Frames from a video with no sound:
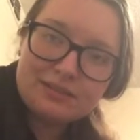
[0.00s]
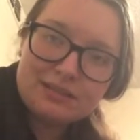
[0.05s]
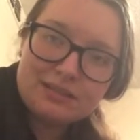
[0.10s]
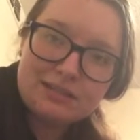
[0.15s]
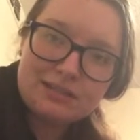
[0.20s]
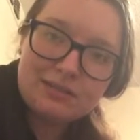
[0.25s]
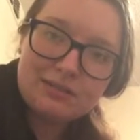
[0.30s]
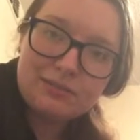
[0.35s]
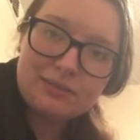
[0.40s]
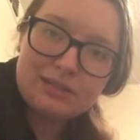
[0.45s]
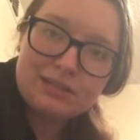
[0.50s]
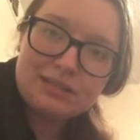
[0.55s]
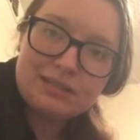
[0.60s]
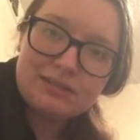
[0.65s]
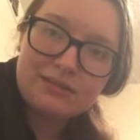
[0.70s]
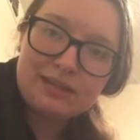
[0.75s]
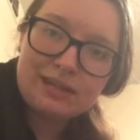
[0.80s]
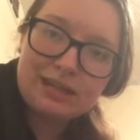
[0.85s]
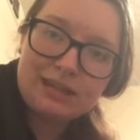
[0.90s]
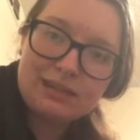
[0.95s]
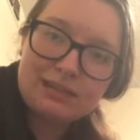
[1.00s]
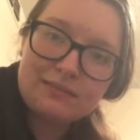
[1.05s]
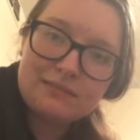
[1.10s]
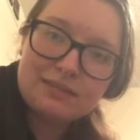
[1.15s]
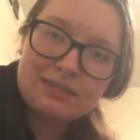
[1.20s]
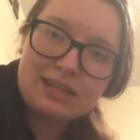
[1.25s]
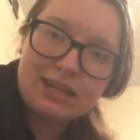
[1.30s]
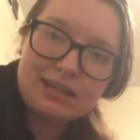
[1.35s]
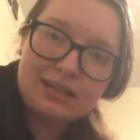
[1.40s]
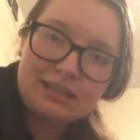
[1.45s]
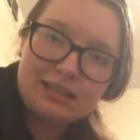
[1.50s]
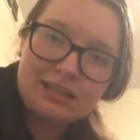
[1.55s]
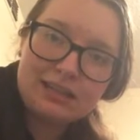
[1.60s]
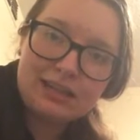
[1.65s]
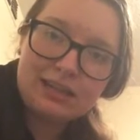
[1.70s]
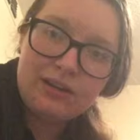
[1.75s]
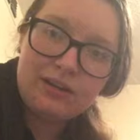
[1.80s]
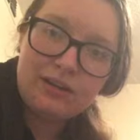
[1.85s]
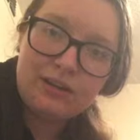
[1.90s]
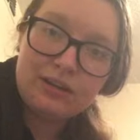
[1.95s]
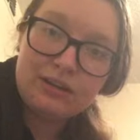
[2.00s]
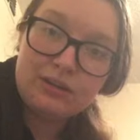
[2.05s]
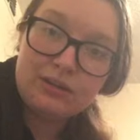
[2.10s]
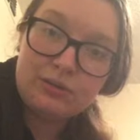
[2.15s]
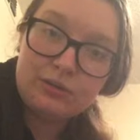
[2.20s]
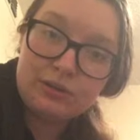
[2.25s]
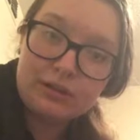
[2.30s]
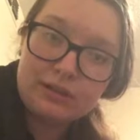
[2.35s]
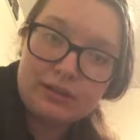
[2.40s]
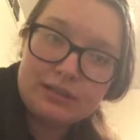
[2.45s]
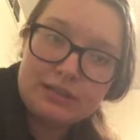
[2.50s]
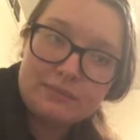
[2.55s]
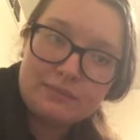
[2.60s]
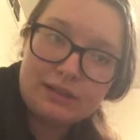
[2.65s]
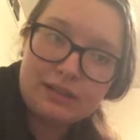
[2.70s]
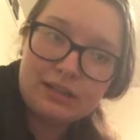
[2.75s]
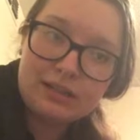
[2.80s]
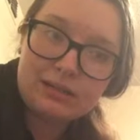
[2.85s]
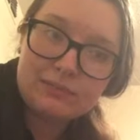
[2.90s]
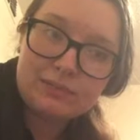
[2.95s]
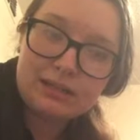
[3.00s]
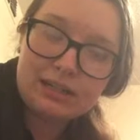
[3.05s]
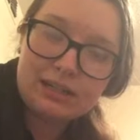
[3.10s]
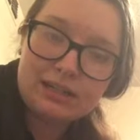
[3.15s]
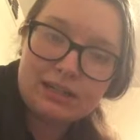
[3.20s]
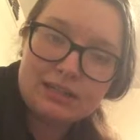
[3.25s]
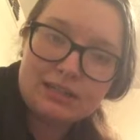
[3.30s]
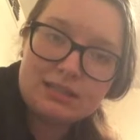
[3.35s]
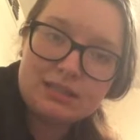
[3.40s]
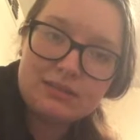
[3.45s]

so once you get them, technically they are your spirit companions,